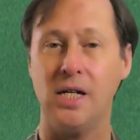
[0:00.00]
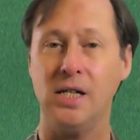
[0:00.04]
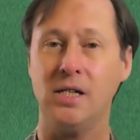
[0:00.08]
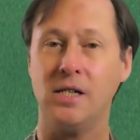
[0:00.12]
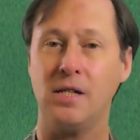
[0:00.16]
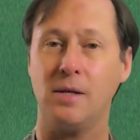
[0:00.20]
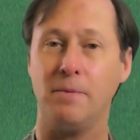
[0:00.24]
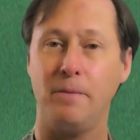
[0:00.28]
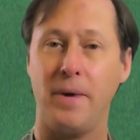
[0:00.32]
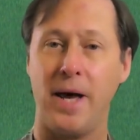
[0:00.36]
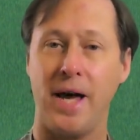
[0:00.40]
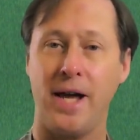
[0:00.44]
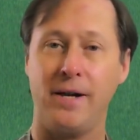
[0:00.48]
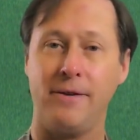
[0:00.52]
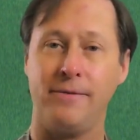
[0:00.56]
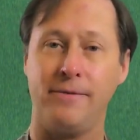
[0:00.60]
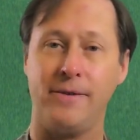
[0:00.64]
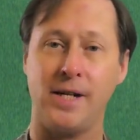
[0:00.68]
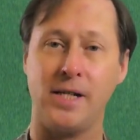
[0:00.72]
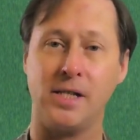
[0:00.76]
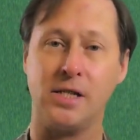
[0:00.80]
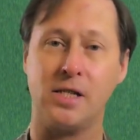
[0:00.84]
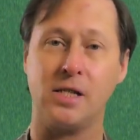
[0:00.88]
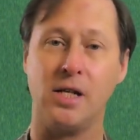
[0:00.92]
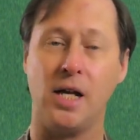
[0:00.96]
to
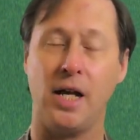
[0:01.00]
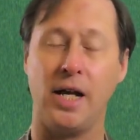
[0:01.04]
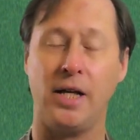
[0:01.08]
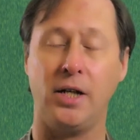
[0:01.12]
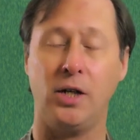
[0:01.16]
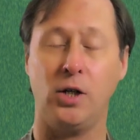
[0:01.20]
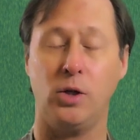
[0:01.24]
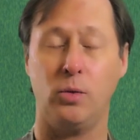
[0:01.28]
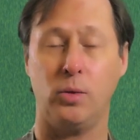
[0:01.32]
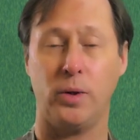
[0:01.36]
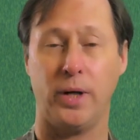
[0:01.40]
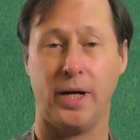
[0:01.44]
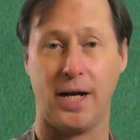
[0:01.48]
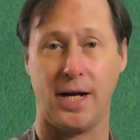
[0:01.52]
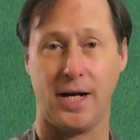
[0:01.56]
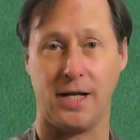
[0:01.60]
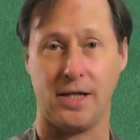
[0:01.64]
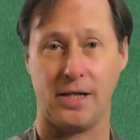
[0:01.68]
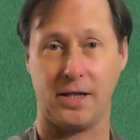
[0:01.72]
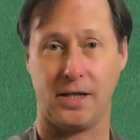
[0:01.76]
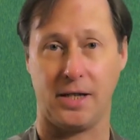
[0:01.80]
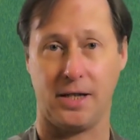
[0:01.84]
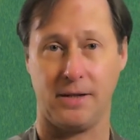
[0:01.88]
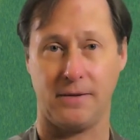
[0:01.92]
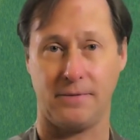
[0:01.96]
manifest a new
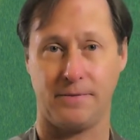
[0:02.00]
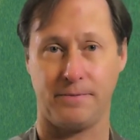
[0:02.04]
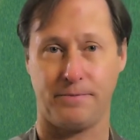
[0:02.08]
reality.